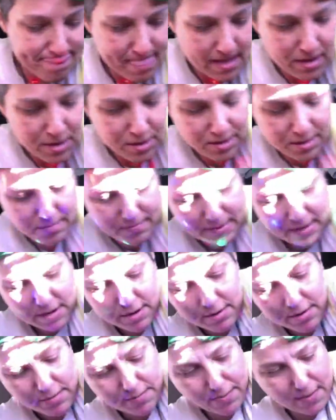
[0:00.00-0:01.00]
You can be
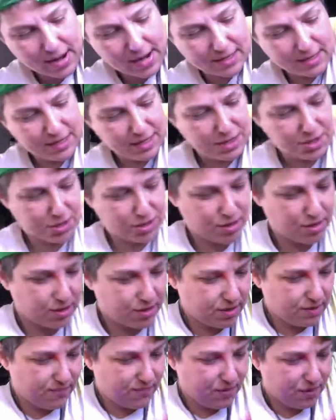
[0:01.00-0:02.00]
your own
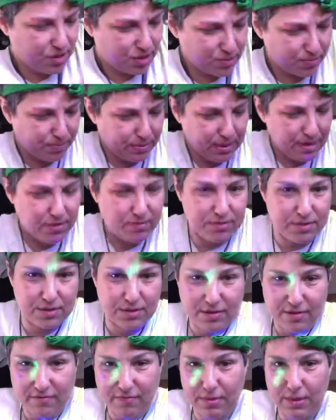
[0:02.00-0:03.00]
practitioner if you just play with
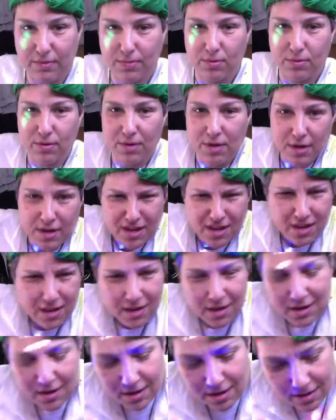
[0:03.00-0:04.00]
stuff, people.
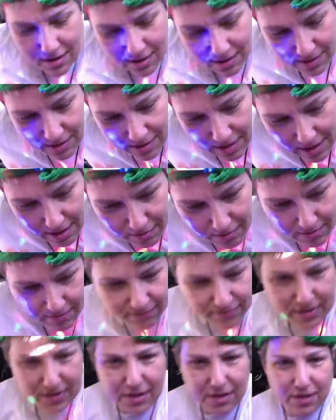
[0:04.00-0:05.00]
I wouldn't
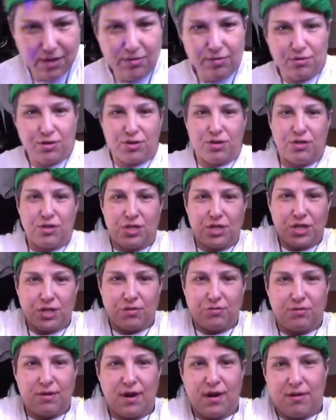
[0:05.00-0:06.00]
fucking go jerk shit
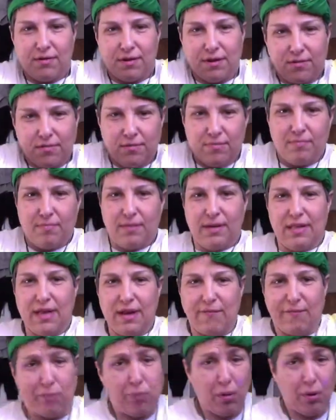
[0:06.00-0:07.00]
around. I wouldn't be
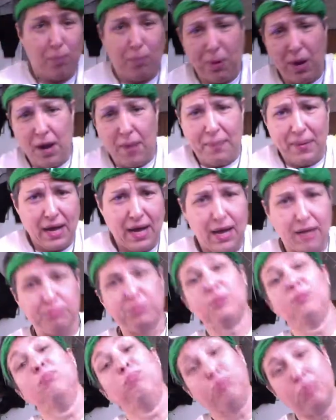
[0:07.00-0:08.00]
like, pop, pop, pop,
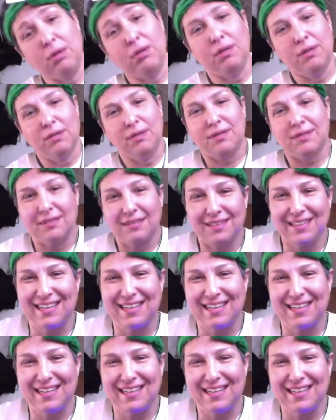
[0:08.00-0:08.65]
spunk.